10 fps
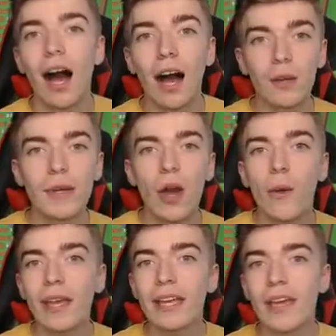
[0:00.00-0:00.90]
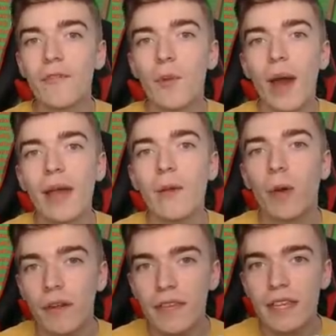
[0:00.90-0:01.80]
I'm going to be going and giving away
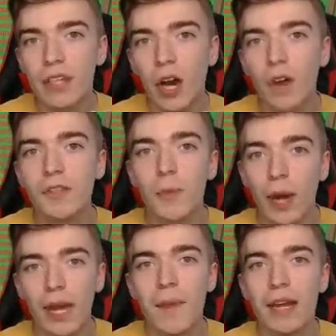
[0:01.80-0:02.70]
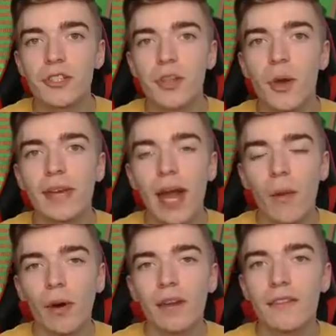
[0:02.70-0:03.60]
one of these codes when I manage to go and
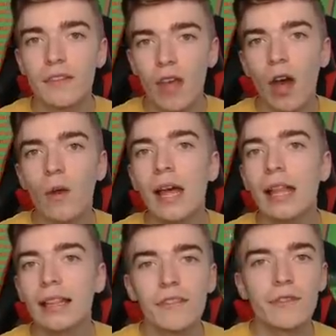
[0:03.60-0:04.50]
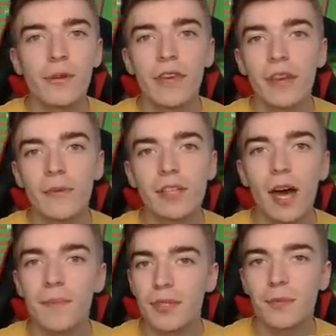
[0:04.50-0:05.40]
get one, so leave this video a thumbs
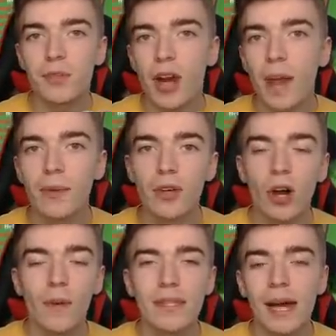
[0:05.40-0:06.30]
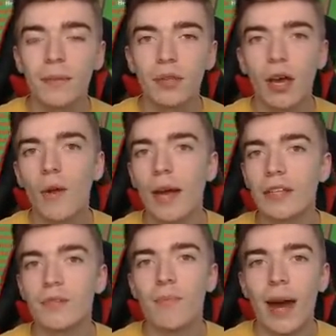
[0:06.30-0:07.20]
up, subscribe and comment down below
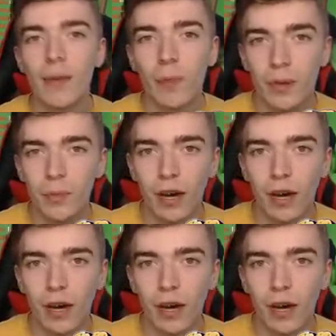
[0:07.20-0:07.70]
and you might win